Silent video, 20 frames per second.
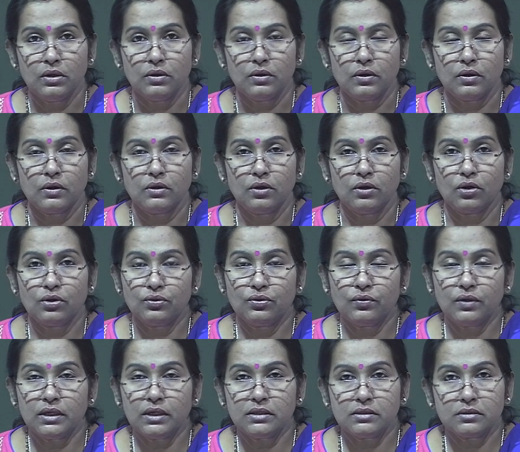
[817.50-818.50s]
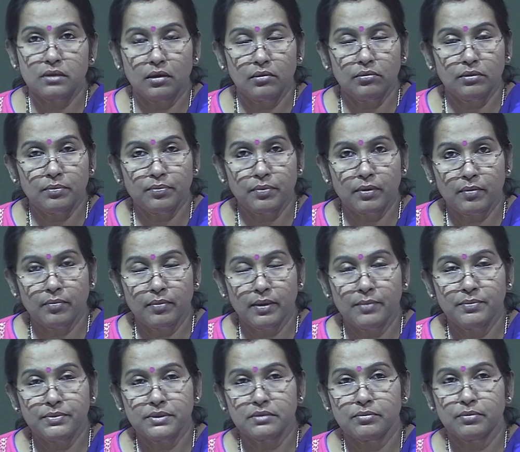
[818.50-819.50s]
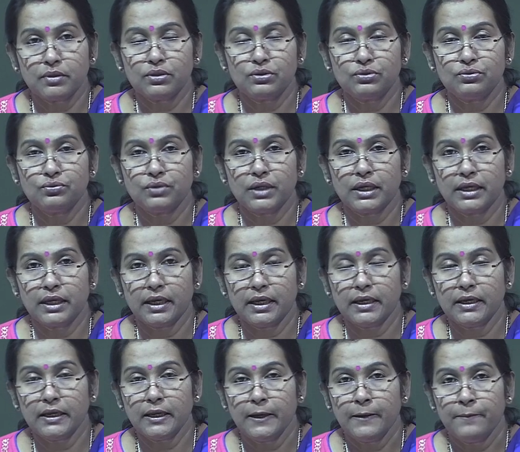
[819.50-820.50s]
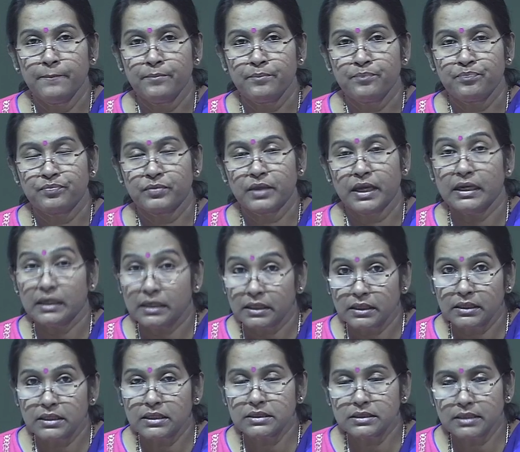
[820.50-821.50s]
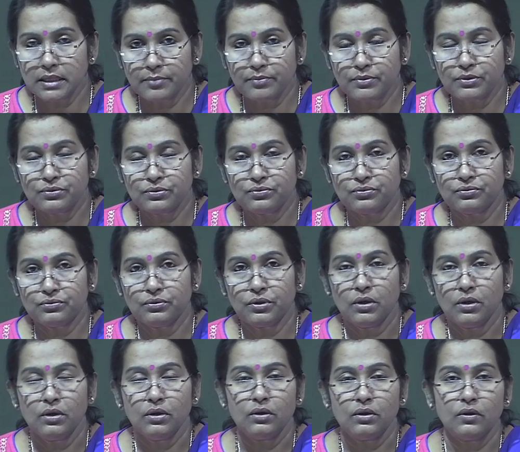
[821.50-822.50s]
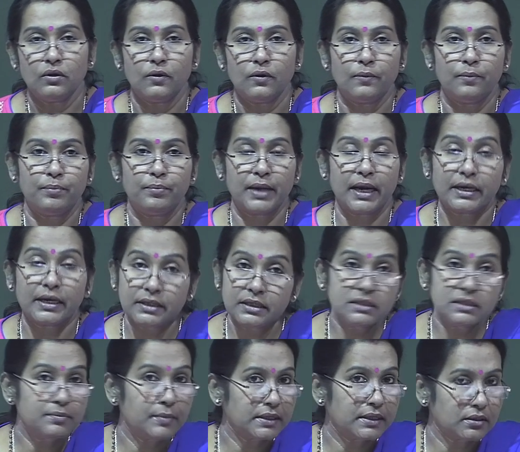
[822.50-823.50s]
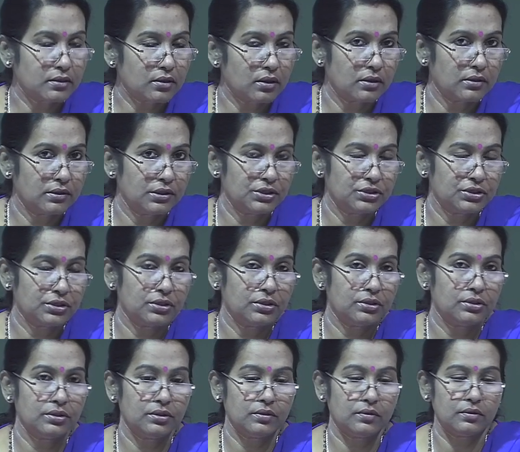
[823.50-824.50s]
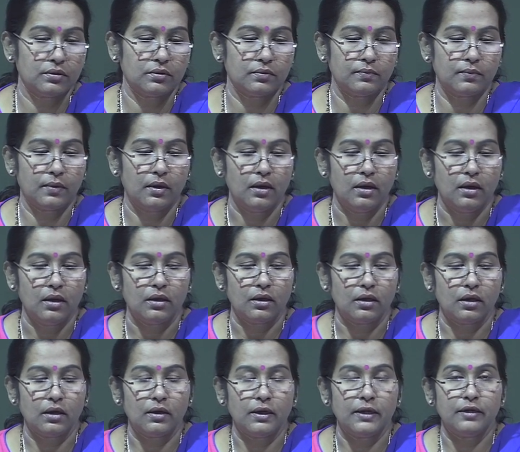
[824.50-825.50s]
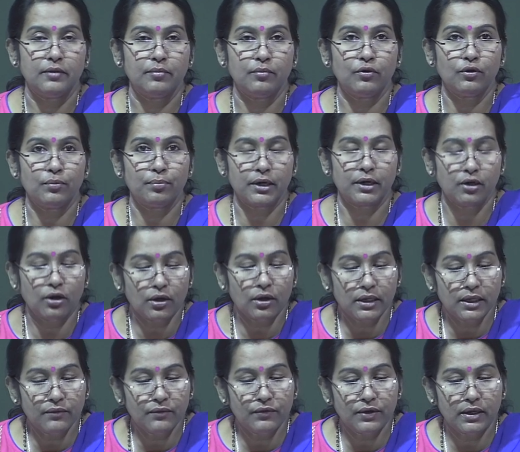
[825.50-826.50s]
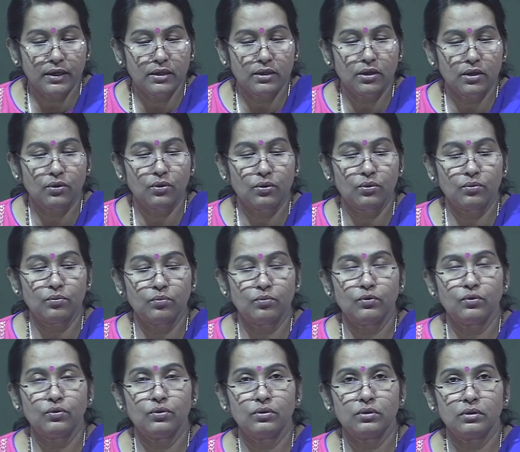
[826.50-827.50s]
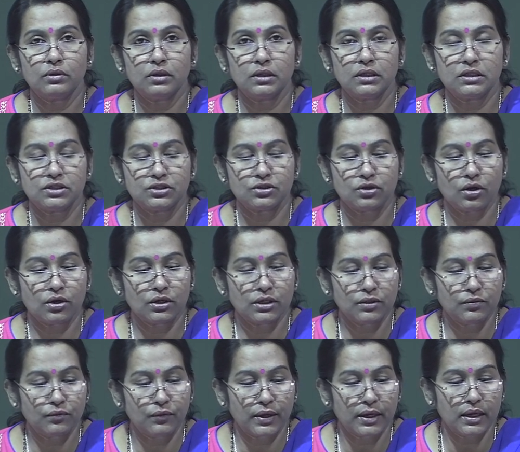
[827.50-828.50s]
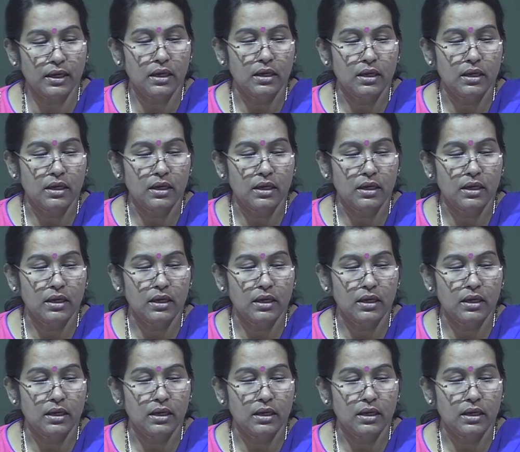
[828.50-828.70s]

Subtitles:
not only solve the problems, but to again encourage them to practice metacognition in a more productive way, in a more constructive way.